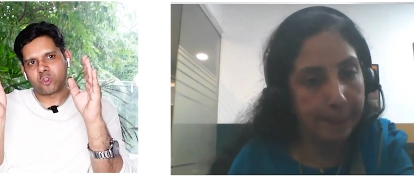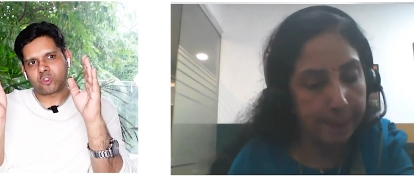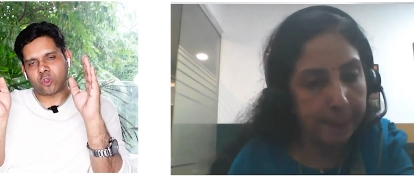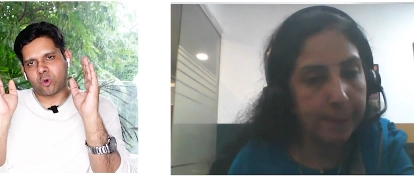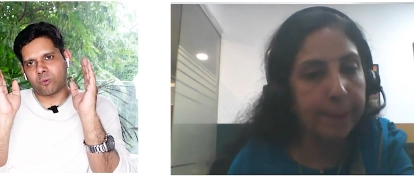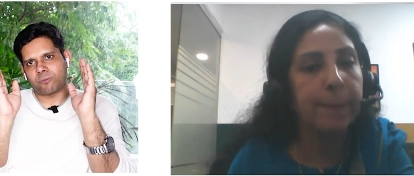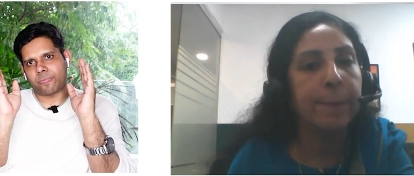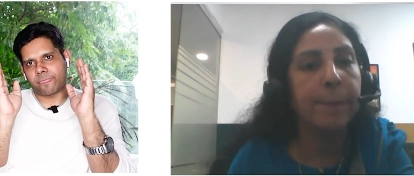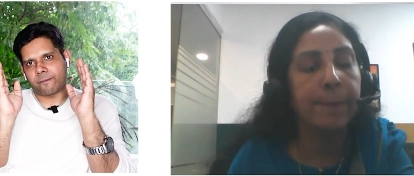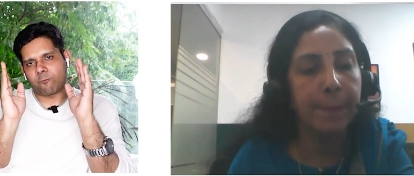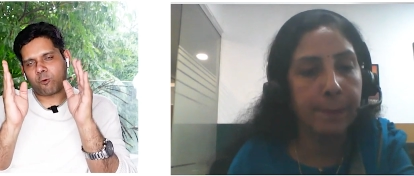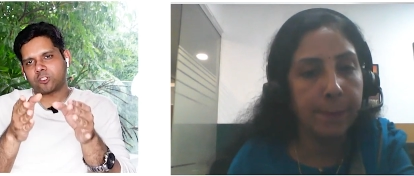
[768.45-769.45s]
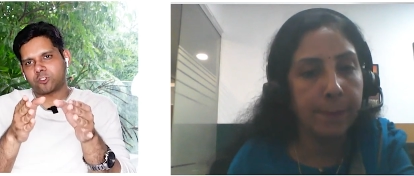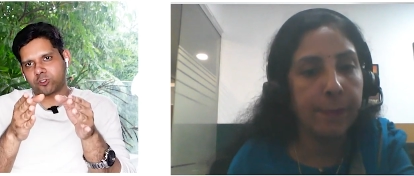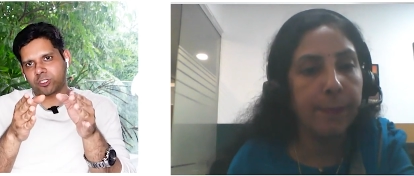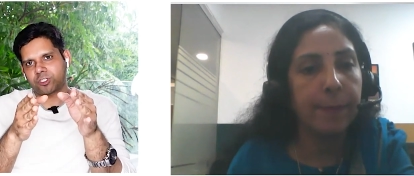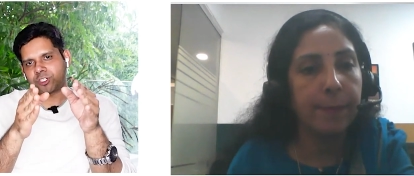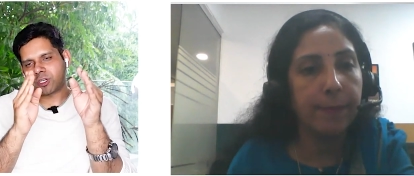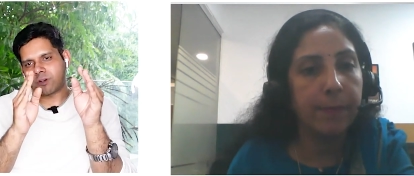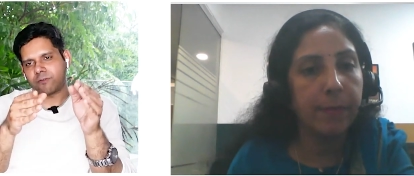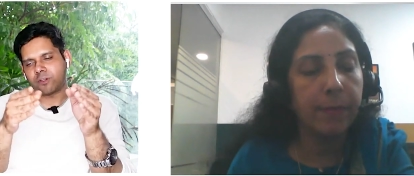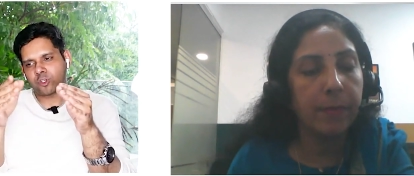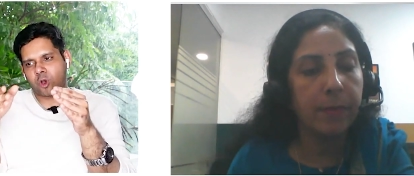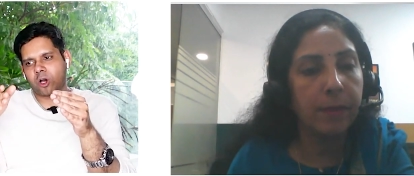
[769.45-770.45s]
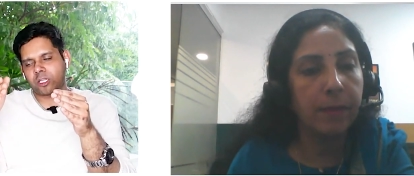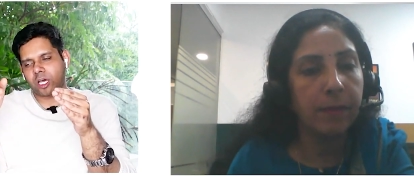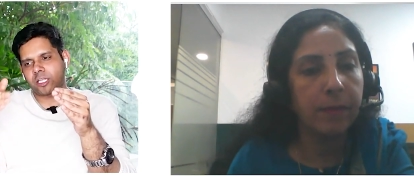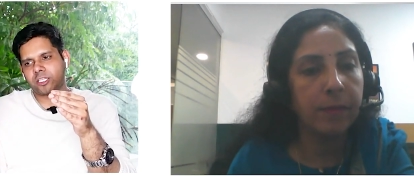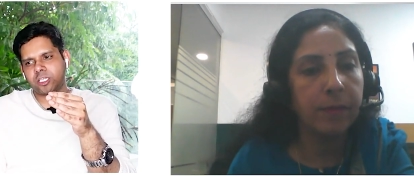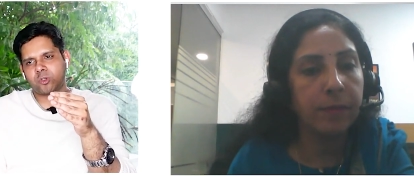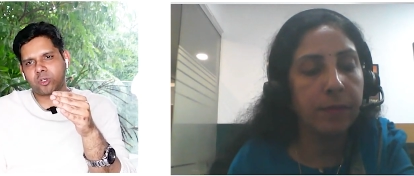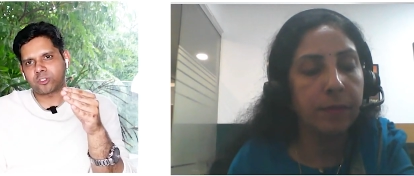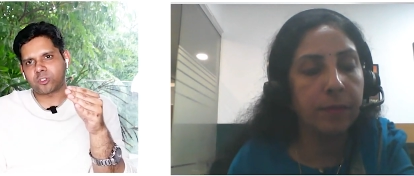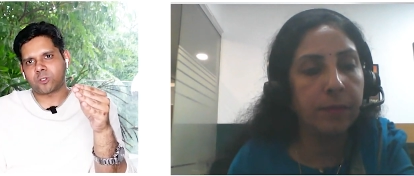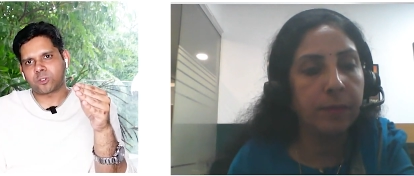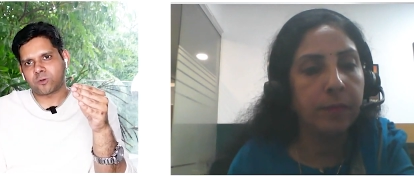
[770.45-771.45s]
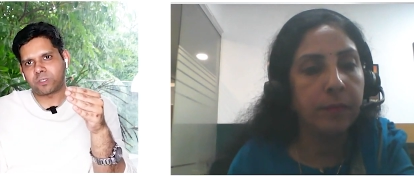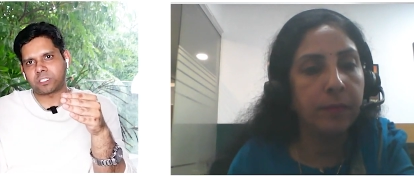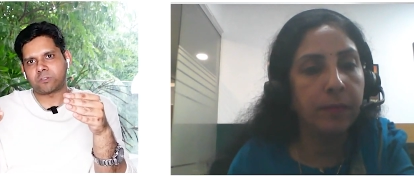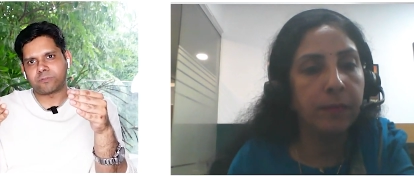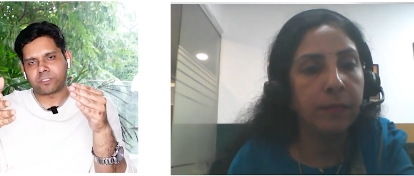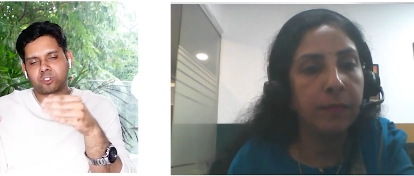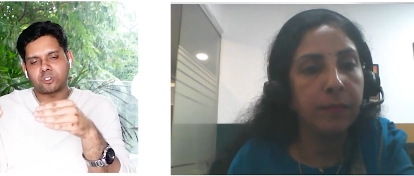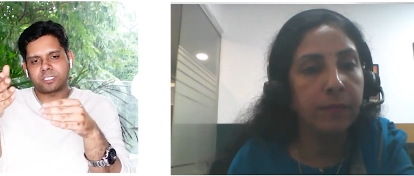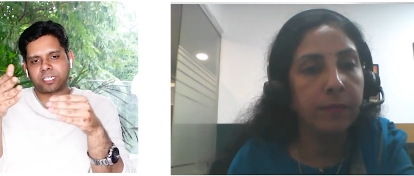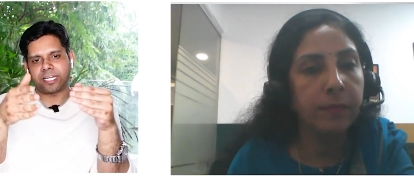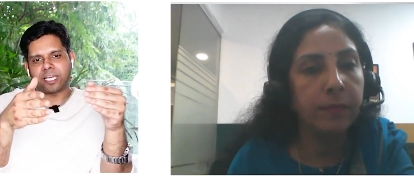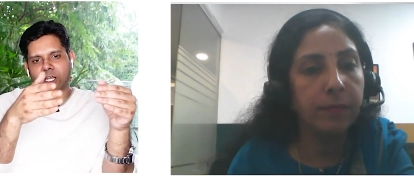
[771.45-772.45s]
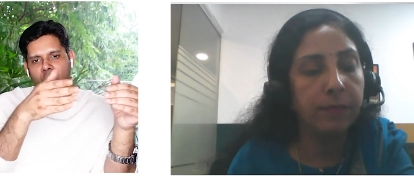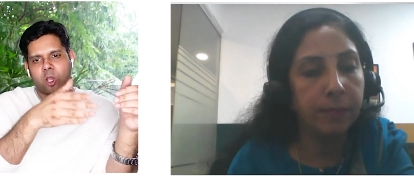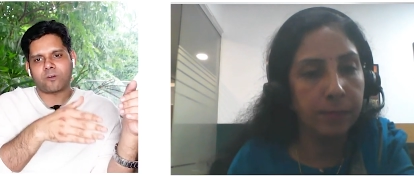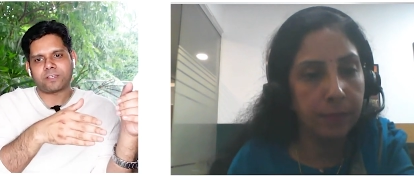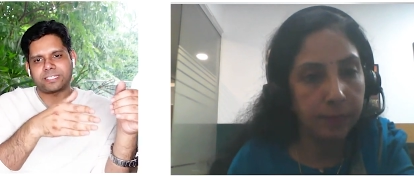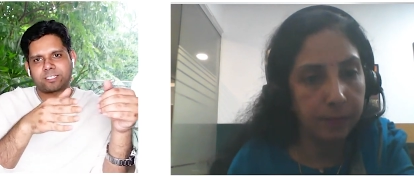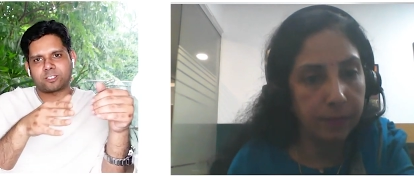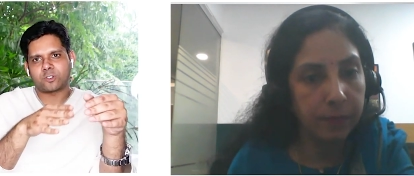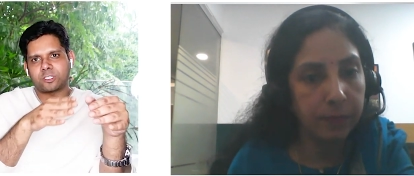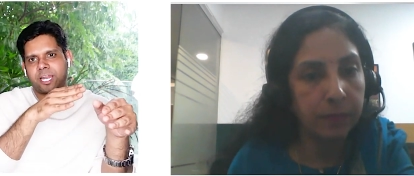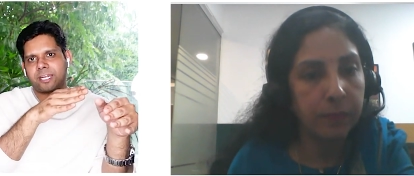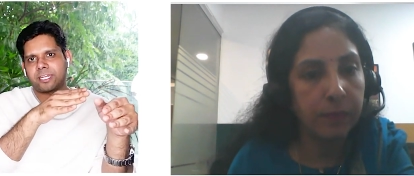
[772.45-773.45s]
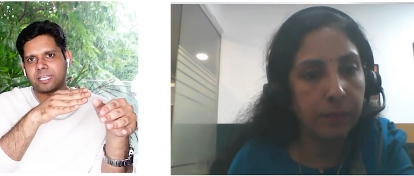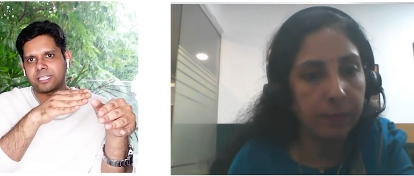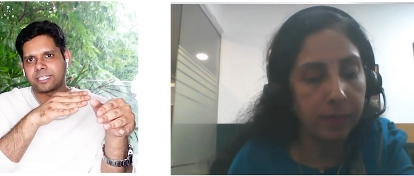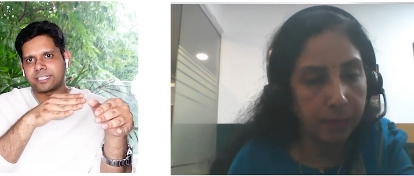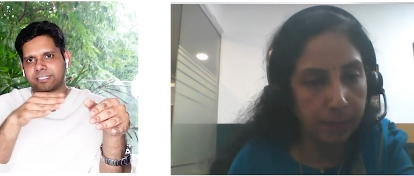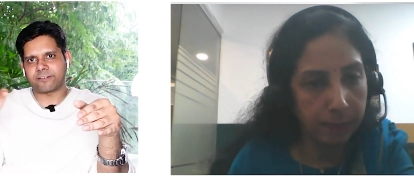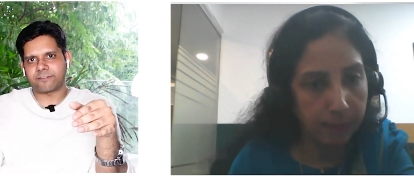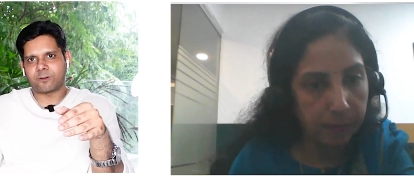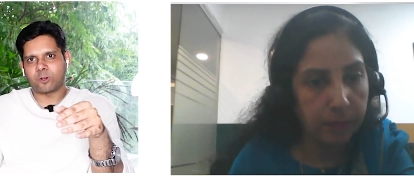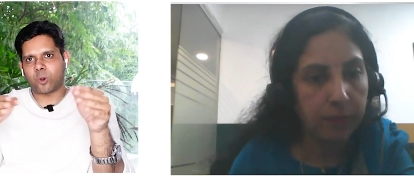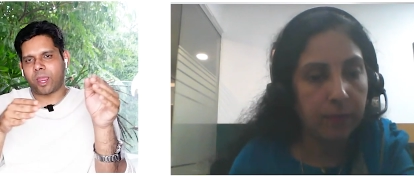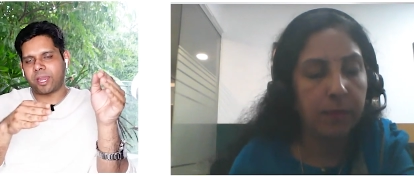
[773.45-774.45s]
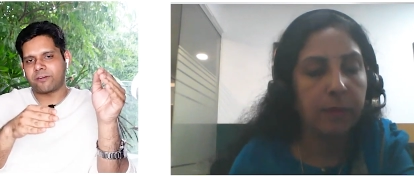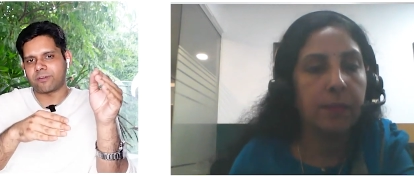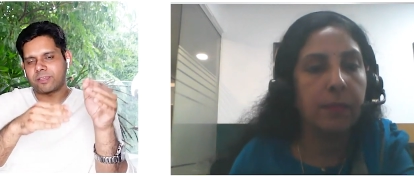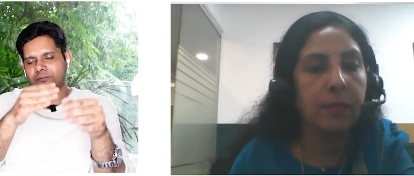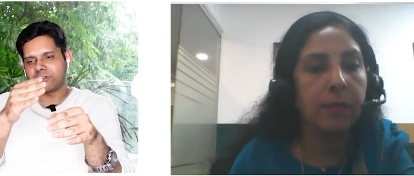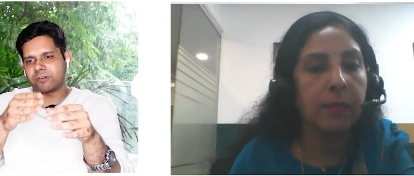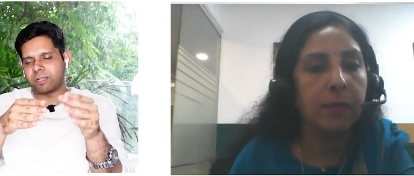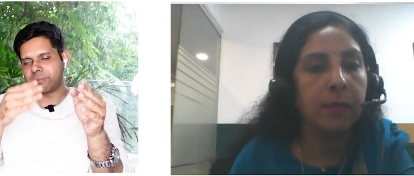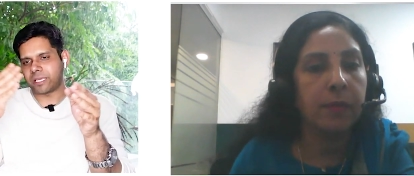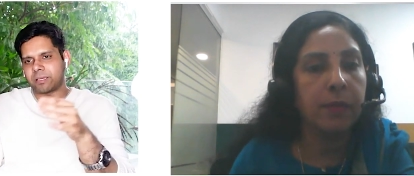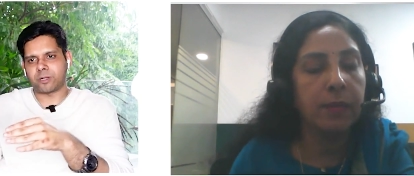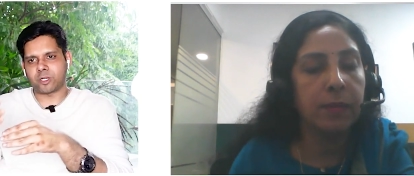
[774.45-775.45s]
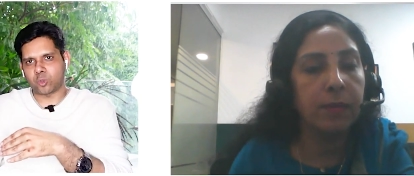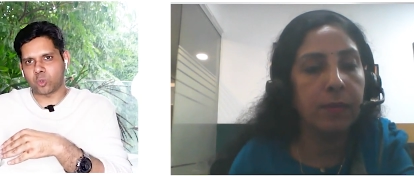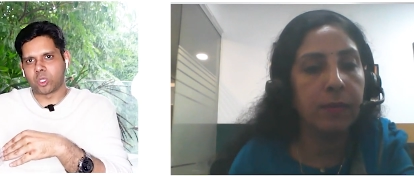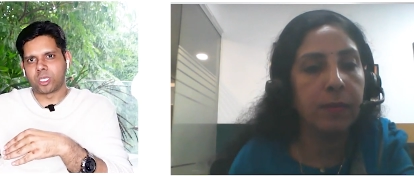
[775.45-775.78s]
Speaker 1: So what's your suggestion? Which other units also we should study along with it so that there is a flow and we will be able to,